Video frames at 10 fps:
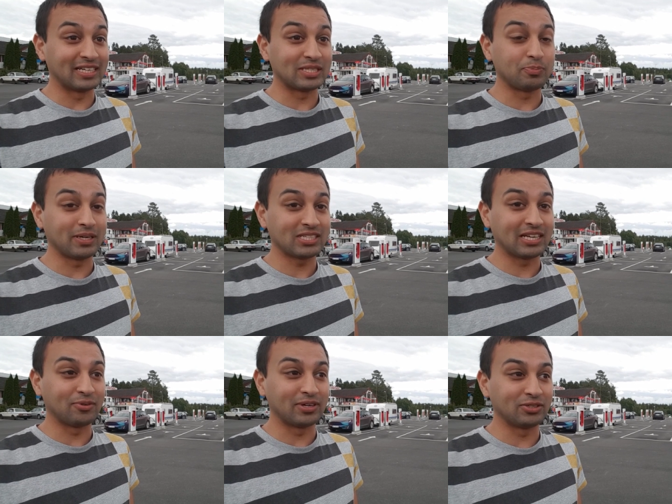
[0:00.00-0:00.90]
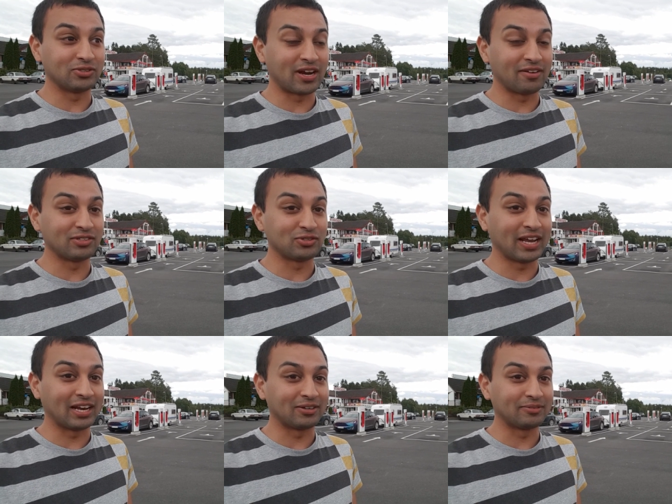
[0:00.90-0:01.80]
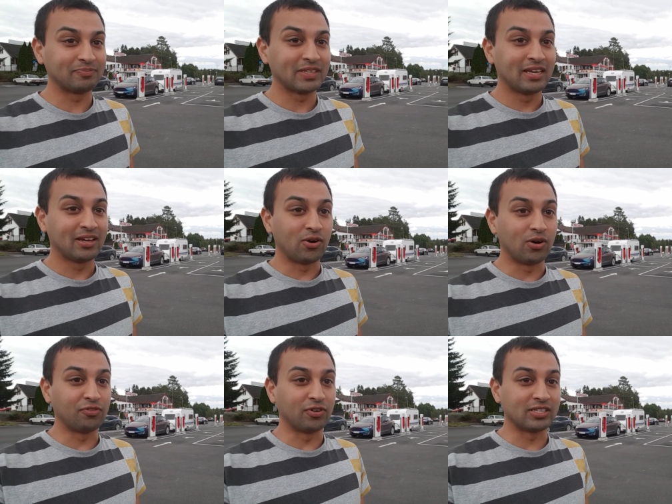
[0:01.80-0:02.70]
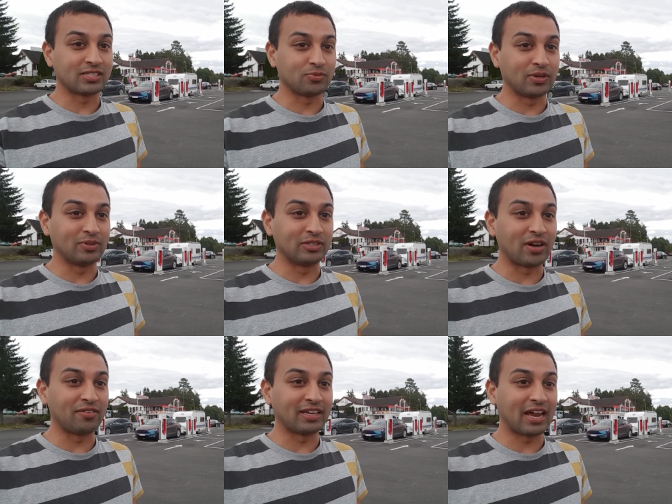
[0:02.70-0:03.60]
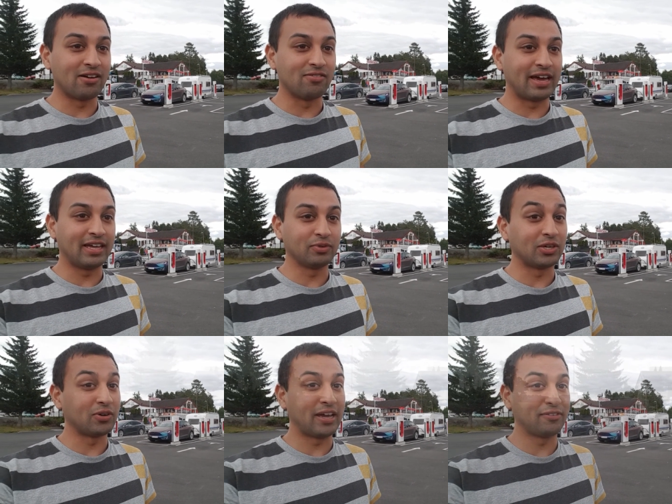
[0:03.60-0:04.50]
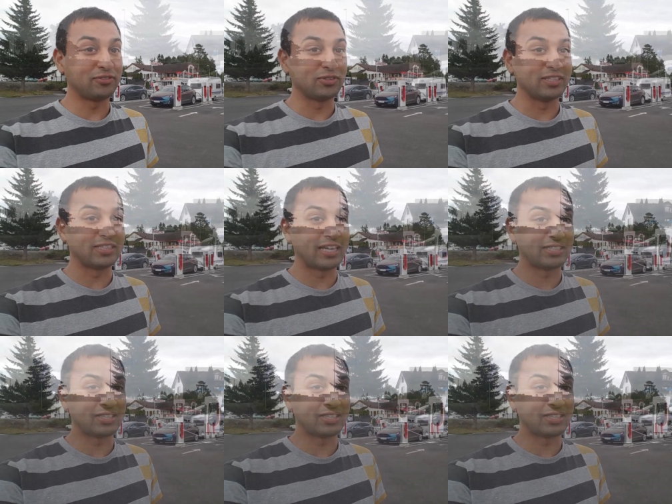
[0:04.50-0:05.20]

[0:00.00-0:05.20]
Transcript: especially when you drive a trailer. Or for us, when we drive a caravan, we don't have to detach